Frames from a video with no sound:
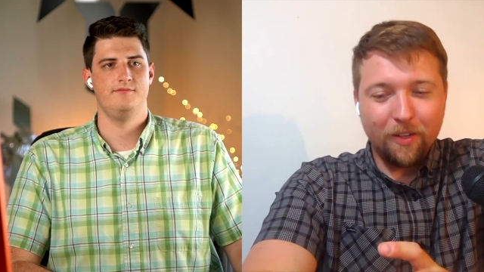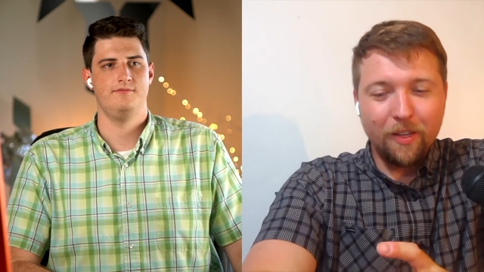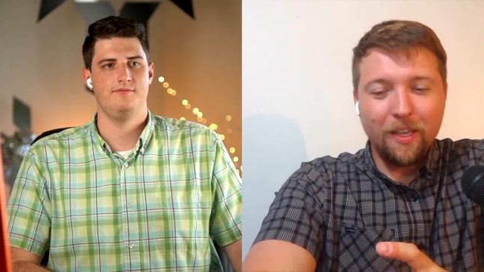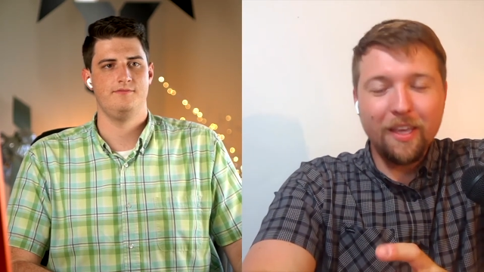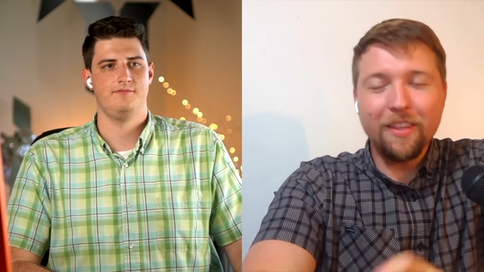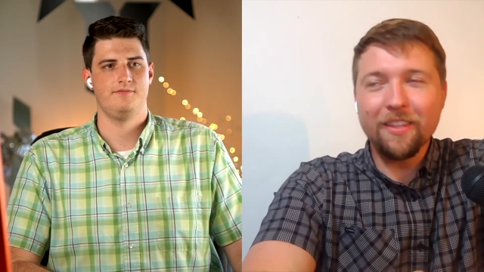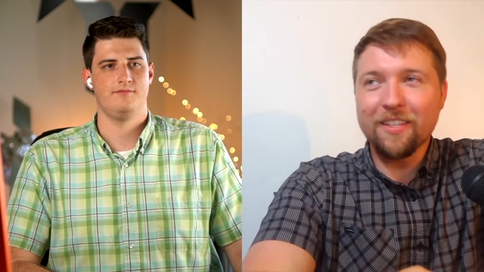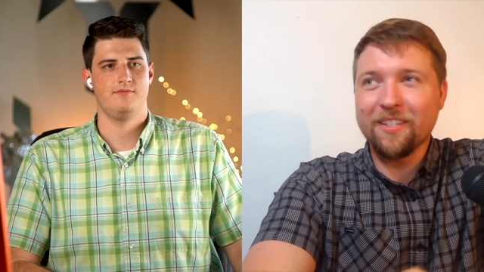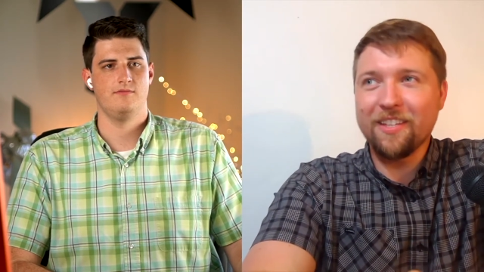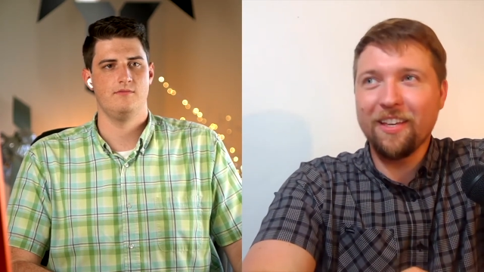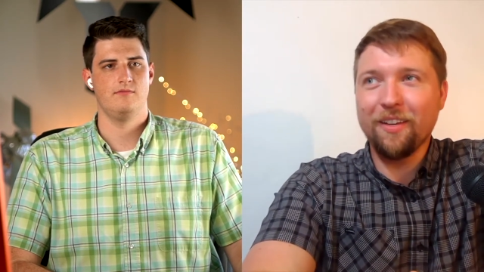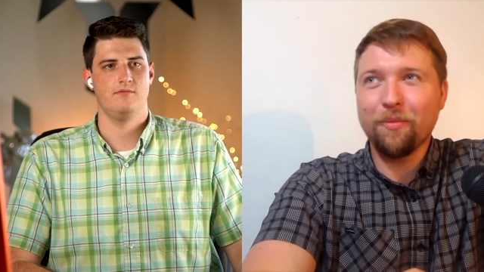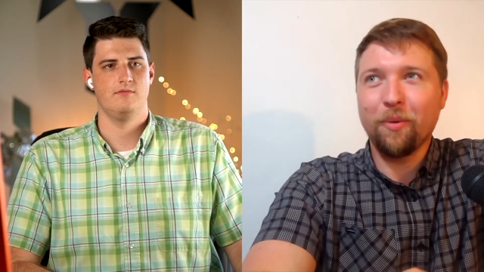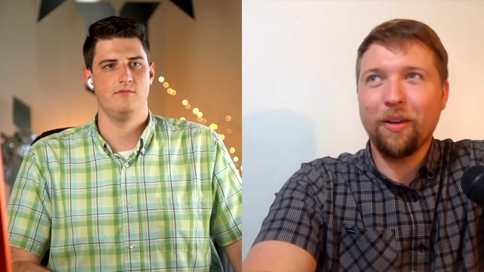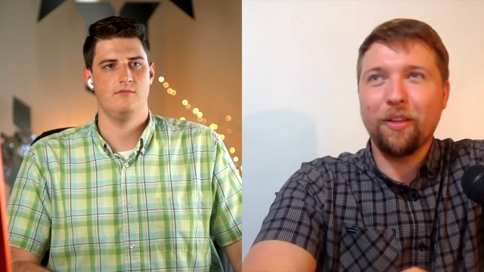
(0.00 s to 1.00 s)
Speaker 1: in the
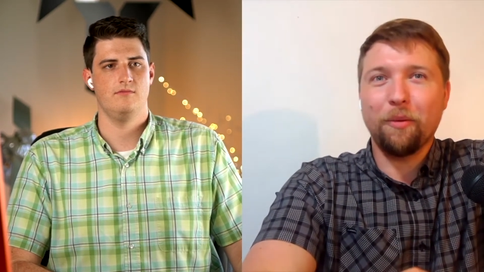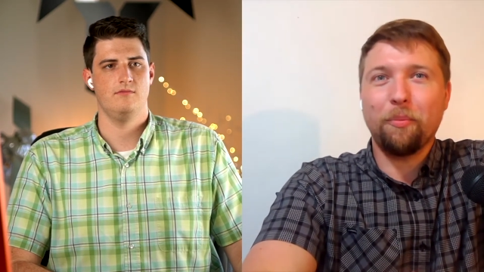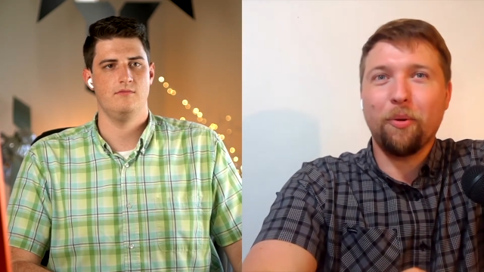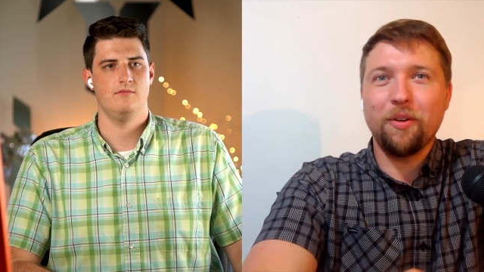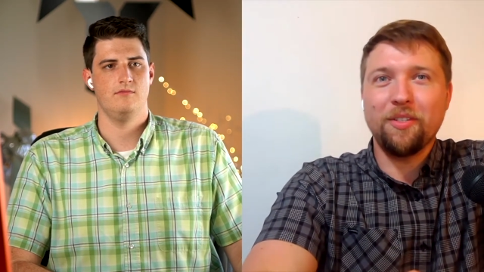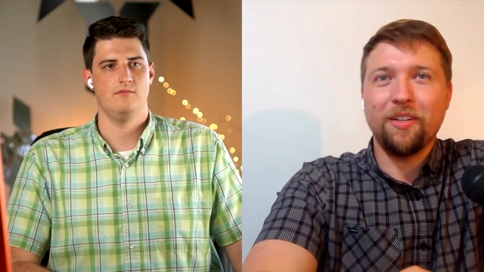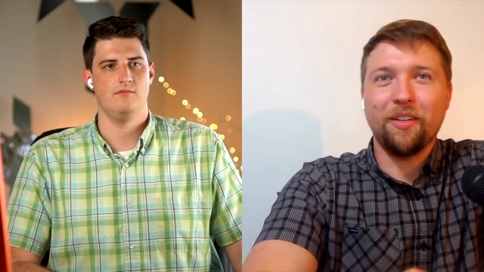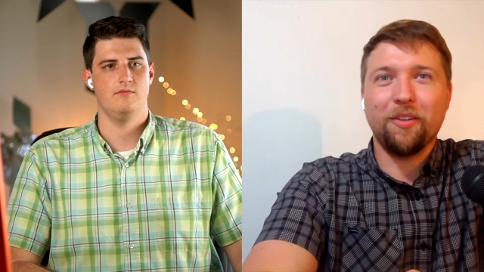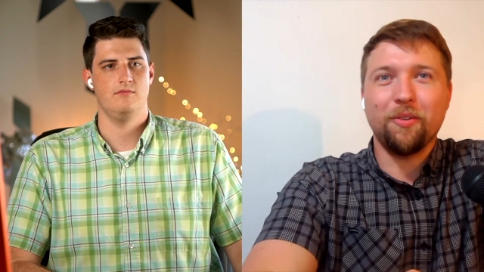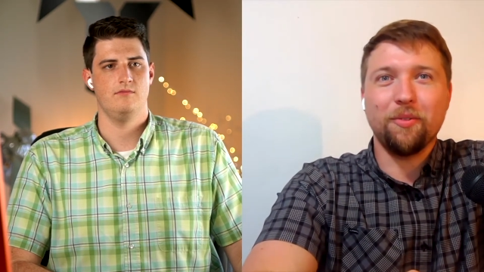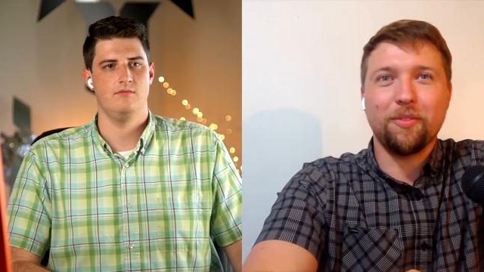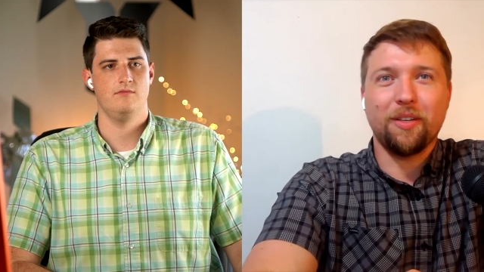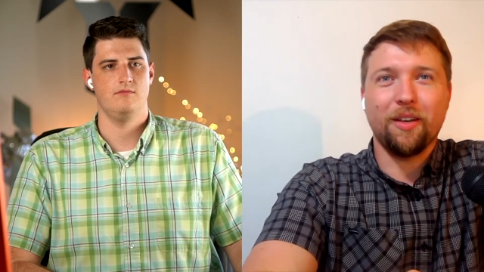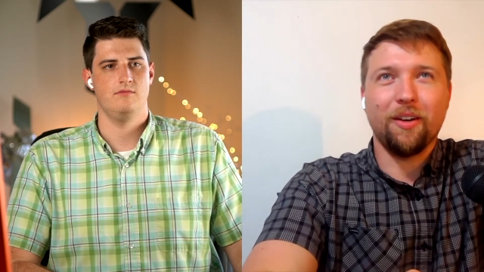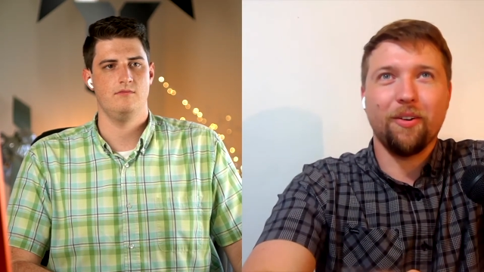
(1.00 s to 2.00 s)
scene where they're poisoning
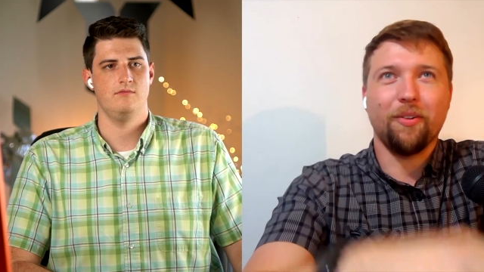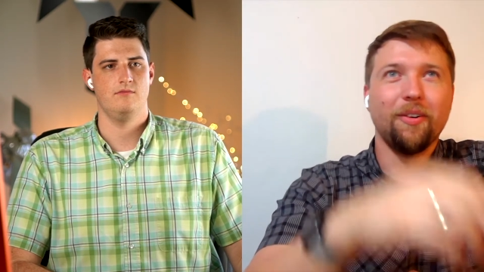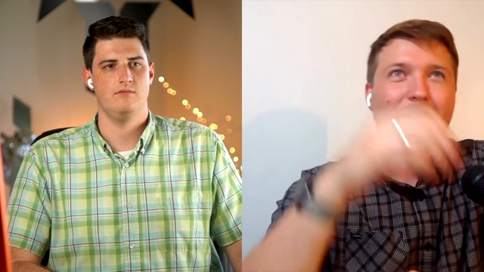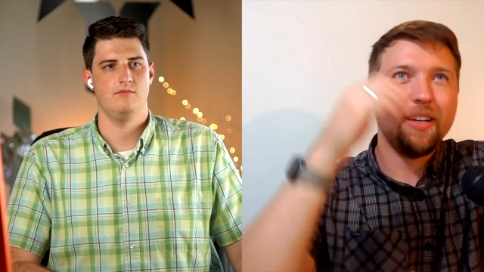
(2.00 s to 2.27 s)
Kuzco,